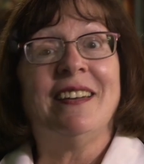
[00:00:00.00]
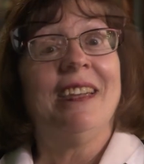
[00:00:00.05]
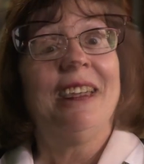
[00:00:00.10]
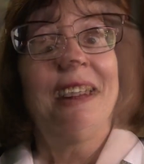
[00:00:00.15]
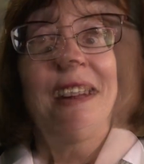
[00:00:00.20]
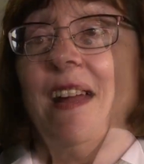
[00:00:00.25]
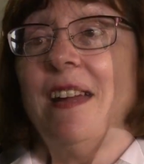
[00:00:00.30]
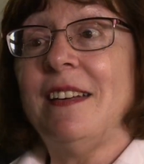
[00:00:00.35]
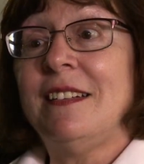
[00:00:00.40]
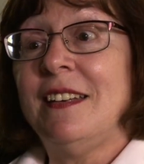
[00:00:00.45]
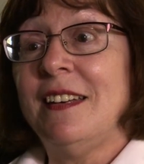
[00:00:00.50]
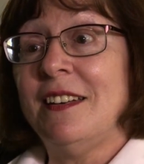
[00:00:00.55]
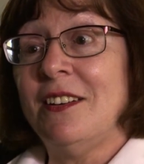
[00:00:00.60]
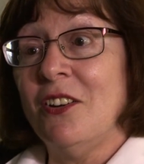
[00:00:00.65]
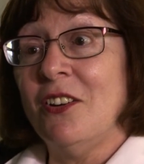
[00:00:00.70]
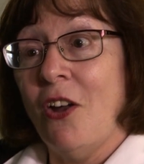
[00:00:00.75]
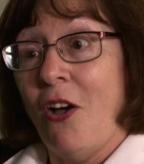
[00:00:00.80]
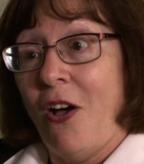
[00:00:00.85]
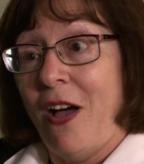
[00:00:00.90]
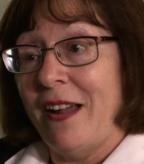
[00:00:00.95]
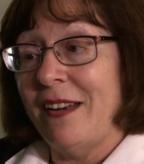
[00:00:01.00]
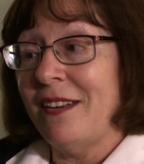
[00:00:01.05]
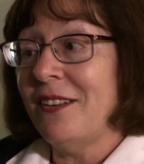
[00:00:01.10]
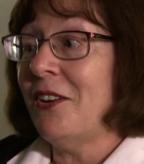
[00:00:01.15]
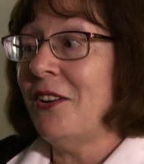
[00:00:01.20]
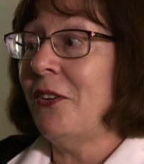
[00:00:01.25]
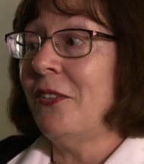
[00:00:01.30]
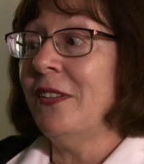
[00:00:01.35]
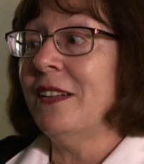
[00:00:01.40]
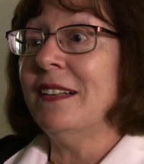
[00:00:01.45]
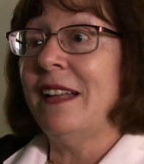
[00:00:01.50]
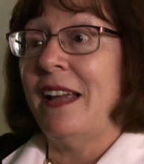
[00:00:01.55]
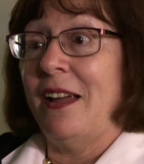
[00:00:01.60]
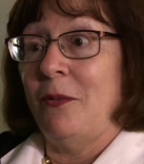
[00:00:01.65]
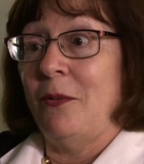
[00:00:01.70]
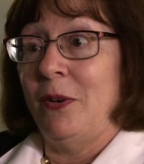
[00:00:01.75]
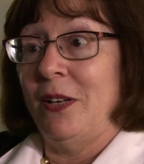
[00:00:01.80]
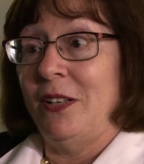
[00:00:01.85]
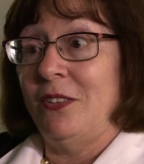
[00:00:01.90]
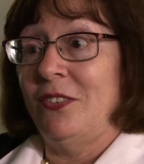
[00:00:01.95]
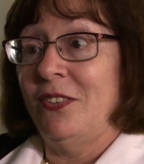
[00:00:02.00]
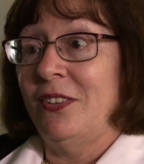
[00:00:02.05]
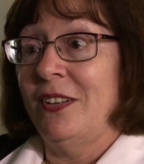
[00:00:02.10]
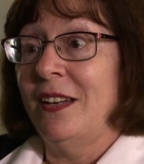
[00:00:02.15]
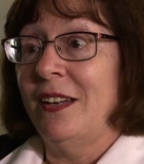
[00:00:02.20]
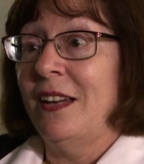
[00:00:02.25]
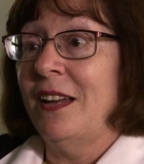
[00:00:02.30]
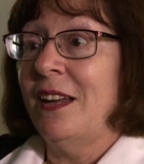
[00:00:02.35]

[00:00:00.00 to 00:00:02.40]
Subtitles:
and I did not know the language.